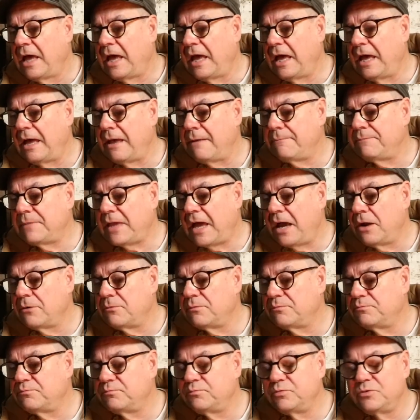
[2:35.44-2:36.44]
um,
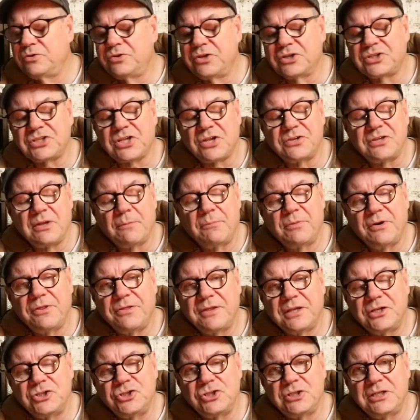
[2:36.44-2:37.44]
I, there's a number of
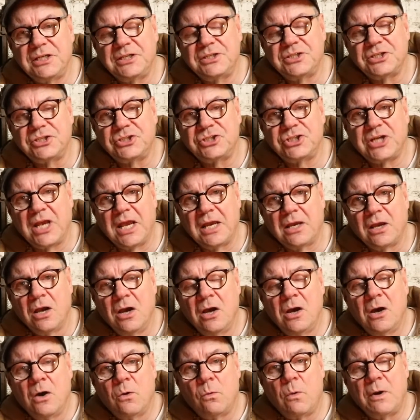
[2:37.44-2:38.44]
things you need to check.
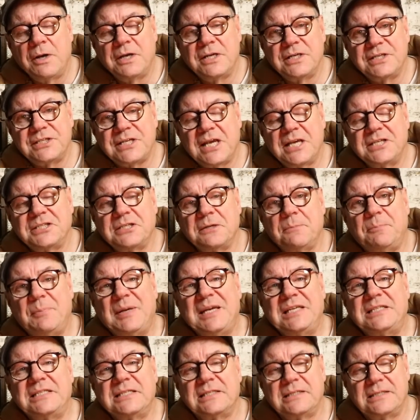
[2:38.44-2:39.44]
One is, is it
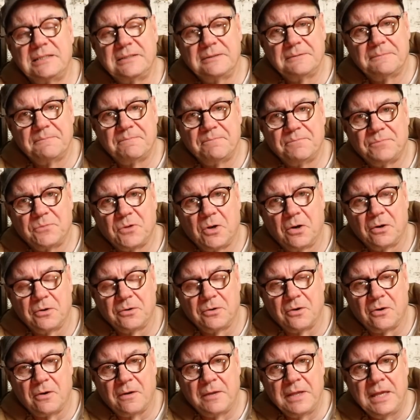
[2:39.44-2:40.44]
peated or
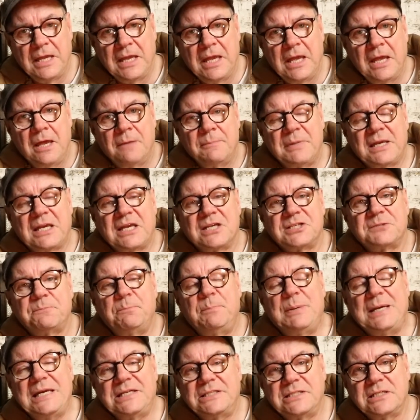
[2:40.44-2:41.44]
not? Because
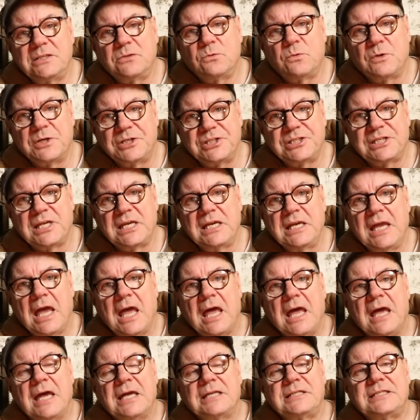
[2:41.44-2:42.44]
peated whisky
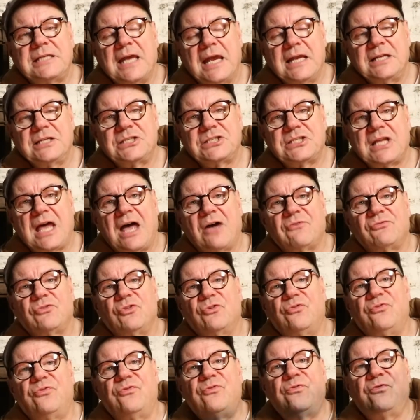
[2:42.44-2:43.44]
tends to have
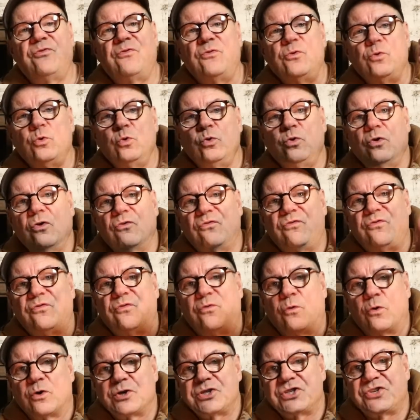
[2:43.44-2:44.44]
the full
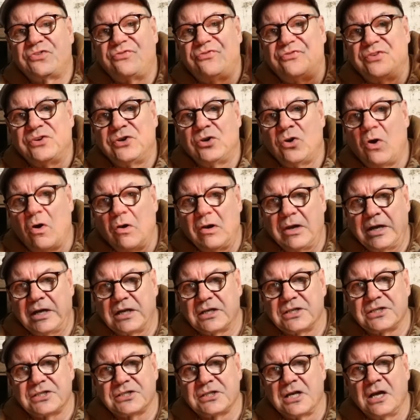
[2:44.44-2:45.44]
force
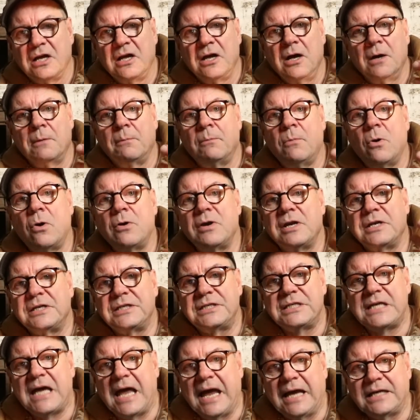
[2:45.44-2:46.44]
phenolics more
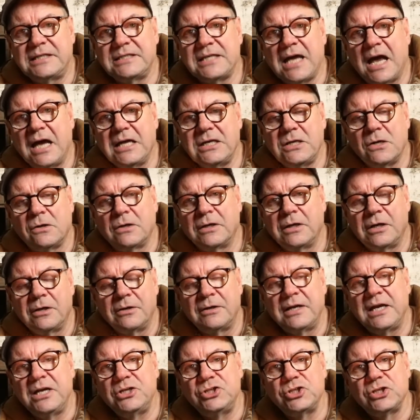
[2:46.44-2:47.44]
intact at a
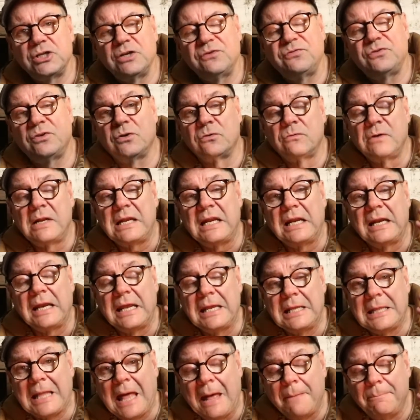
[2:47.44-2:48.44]
younger age. And if you really
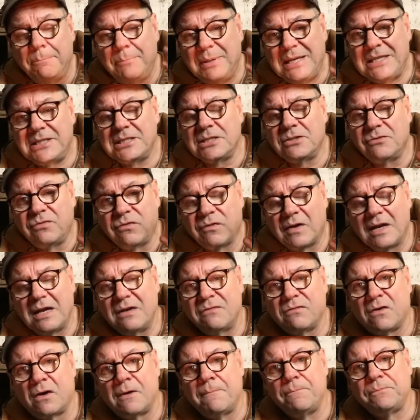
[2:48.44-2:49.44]
like that peated
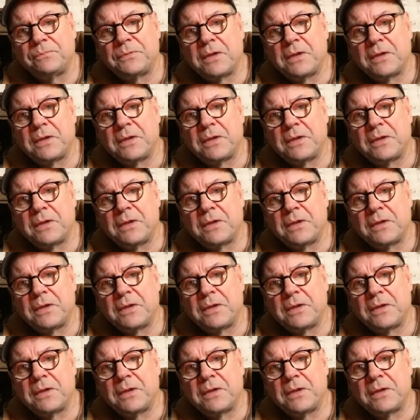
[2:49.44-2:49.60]
flavour,